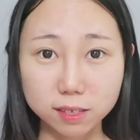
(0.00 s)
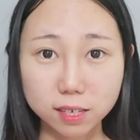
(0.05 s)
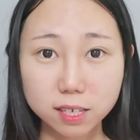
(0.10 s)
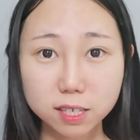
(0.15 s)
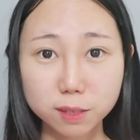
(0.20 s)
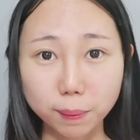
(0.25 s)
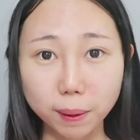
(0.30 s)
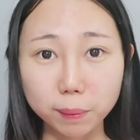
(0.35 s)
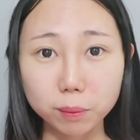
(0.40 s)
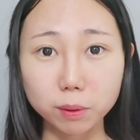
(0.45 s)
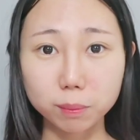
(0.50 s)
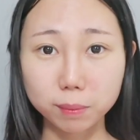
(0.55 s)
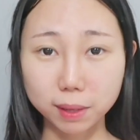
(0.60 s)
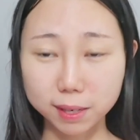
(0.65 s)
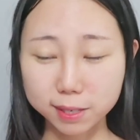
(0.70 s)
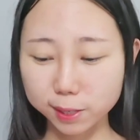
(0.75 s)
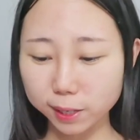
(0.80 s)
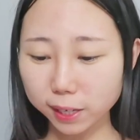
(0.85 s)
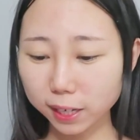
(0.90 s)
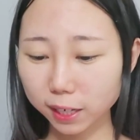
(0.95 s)
This bubble
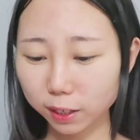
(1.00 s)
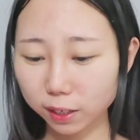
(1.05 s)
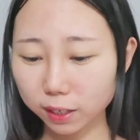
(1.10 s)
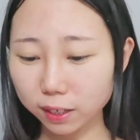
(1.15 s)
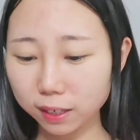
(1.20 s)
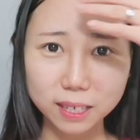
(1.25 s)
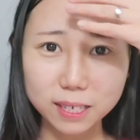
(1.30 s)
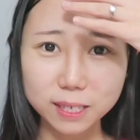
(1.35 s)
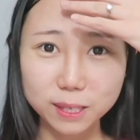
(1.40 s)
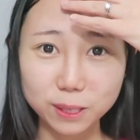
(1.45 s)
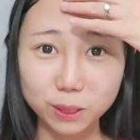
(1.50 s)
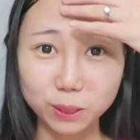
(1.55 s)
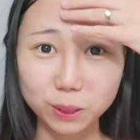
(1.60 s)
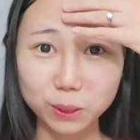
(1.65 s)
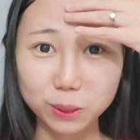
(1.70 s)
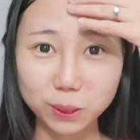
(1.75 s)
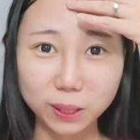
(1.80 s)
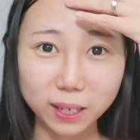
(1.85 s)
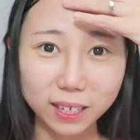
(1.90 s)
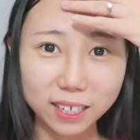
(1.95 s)
masking is
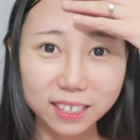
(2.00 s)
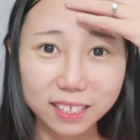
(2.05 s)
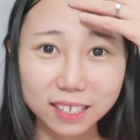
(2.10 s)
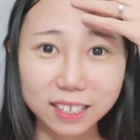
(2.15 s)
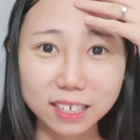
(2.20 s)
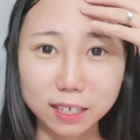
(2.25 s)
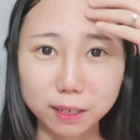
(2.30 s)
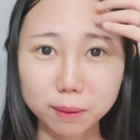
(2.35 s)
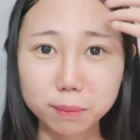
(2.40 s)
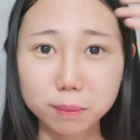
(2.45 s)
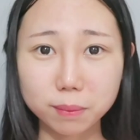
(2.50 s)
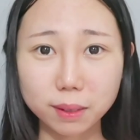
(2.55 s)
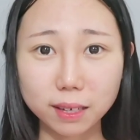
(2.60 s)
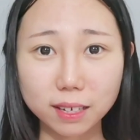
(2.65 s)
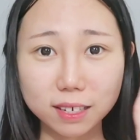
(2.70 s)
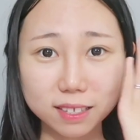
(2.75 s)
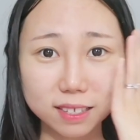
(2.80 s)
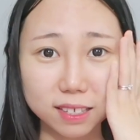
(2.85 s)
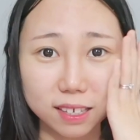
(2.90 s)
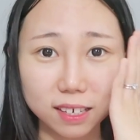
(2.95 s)
really
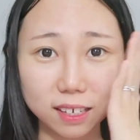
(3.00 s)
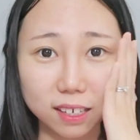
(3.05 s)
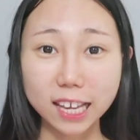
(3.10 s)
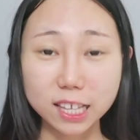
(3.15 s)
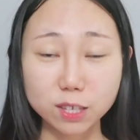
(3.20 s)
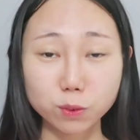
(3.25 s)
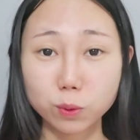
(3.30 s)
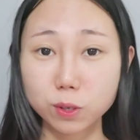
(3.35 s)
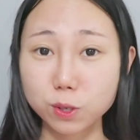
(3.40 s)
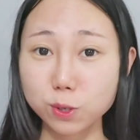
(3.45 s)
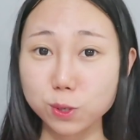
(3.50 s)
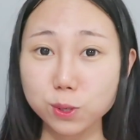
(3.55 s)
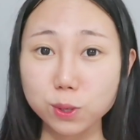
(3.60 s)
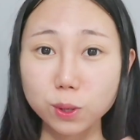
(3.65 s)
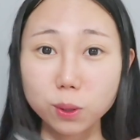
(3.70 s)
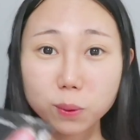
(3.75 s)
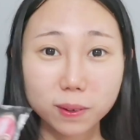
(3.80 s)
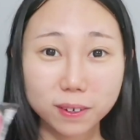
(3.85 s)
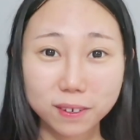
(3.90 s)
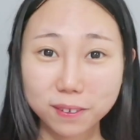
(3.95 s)
amazing. It was
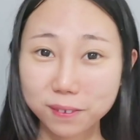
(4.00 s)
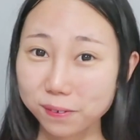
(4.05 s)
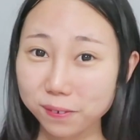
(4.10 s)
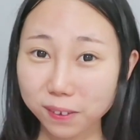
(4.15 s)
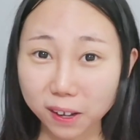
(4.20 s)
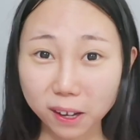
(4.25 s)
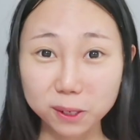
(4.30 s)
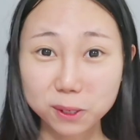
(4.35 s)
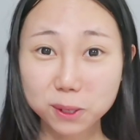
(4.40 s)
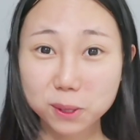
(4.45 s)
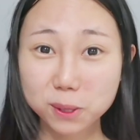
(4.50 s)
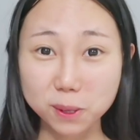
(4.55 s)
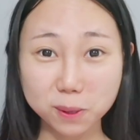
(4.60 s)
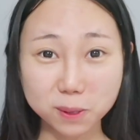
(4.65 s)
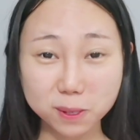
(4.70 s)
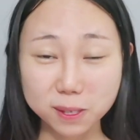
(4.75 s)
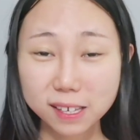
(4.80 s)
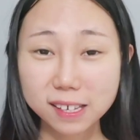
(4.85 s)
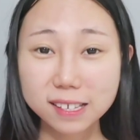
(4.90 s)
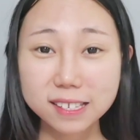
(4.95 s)
super fun to
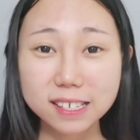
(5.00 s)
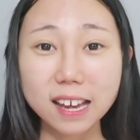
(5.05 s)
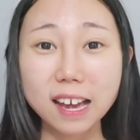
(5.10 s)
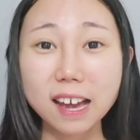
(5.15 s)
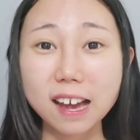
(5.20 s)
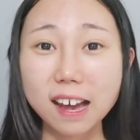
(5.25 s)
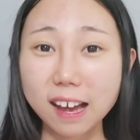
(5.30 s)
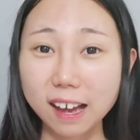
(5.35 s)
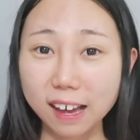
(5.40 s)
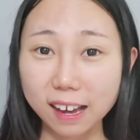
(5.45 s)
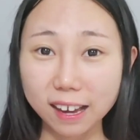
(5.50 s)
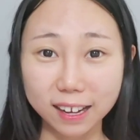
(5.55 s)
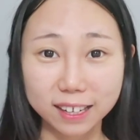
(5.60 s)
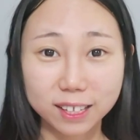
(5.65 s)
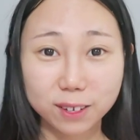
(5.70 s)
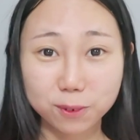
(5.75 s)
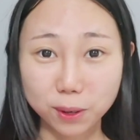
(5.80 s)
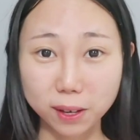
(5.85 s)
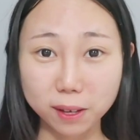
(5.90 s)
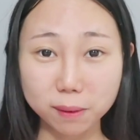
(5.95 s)
use it. I
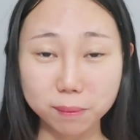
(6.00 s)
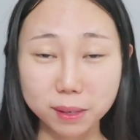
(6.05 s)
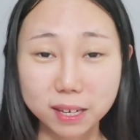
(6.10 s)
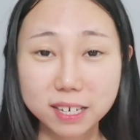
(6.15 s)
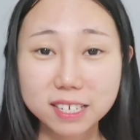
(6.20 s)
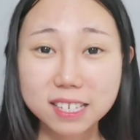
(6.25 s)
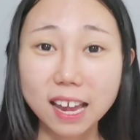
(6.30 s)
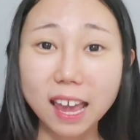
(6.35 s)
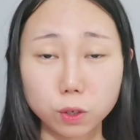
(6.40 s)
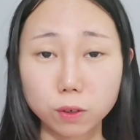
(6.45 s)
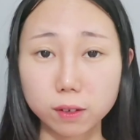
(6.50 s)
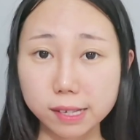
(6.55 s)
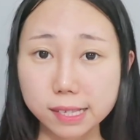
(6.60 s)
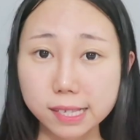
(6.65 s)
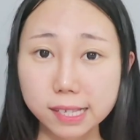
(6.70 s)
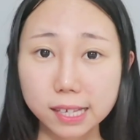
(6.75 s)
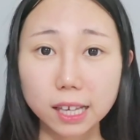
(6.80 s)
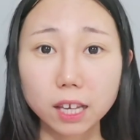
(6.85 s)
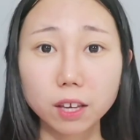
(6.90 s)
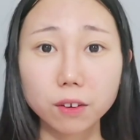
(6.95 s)
highly recommend. Your
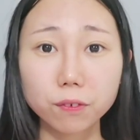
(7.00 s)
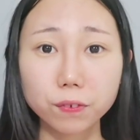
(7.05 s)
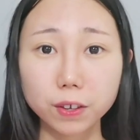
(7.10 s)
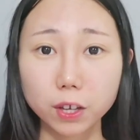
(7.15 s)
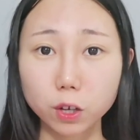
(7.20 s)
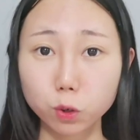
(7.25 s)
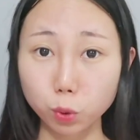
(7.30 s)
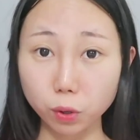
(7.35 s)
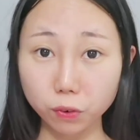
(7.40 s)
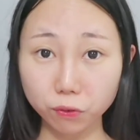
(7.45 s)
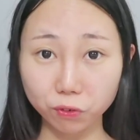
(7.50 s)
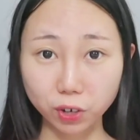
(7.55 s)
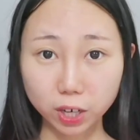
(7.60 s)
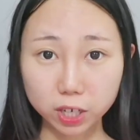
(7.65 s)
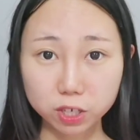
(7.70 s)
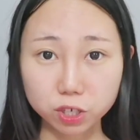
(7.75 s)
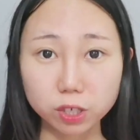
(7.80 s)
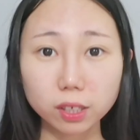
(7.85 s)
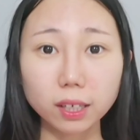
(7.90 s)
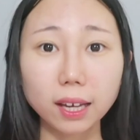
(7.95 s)
skin feel
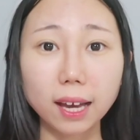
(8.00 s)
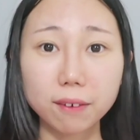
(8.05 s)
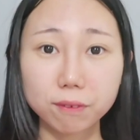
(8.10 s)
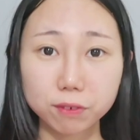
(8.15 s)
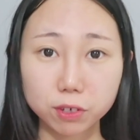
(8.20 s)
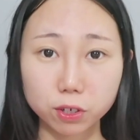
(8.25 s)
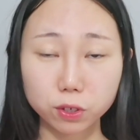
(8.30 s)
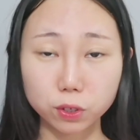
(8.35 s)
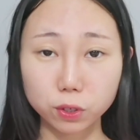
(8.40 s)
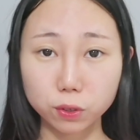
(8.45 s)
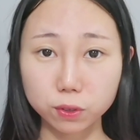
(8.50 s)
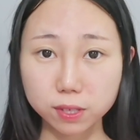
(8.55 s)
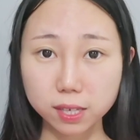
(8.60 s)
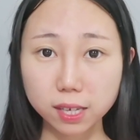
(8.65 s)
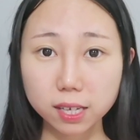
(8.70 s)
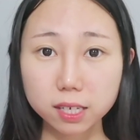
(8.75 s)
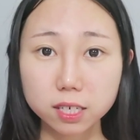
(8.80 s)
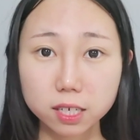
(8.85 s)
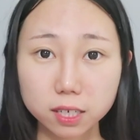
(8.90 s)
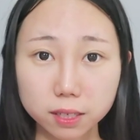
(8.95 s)
refreshing after you
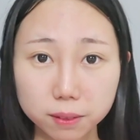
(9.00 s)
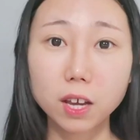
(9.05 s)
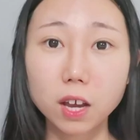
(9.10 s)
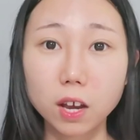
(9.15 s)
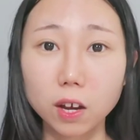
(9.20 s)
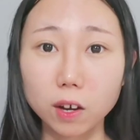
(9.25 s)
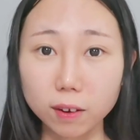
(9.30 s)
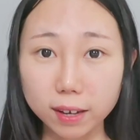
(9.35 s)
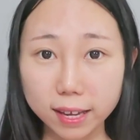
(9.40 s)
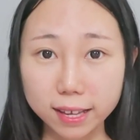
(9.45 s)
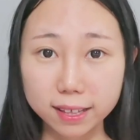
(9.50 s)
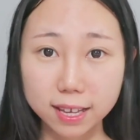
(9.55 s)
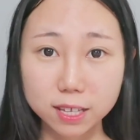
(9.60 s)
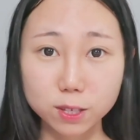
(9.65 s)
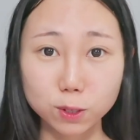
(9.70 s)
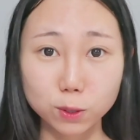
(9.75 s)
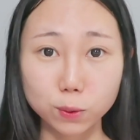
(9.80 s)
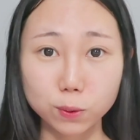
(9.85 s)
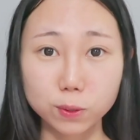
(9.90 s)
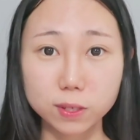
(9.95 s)
use it. Okay,
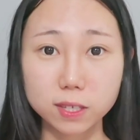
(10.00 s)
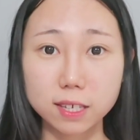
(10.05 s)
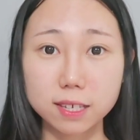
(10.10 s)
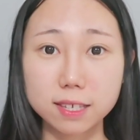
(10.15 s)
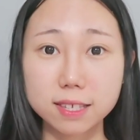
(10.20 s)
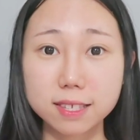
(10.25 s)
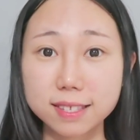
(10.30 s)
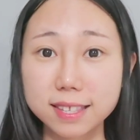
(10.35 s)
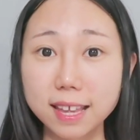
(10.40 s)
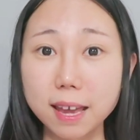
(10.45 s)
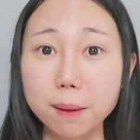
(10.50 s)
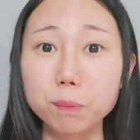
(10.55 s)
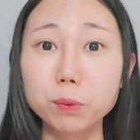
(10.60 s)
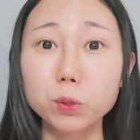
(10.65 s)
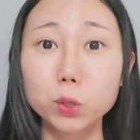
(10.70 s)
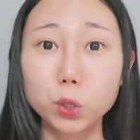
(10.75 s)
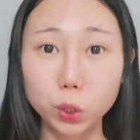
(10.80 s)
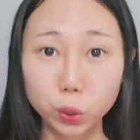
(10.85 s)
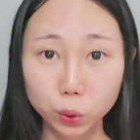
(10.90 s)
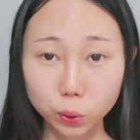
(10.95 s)
let's do the step
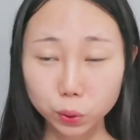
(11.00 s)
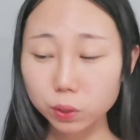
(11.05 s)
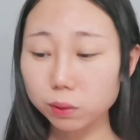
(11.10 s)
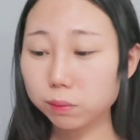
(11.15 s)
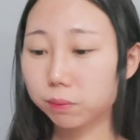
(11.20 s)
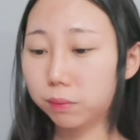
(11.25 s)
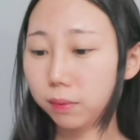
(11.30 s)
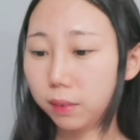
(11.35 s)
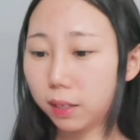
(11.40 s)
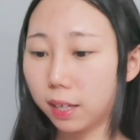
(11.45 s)
2.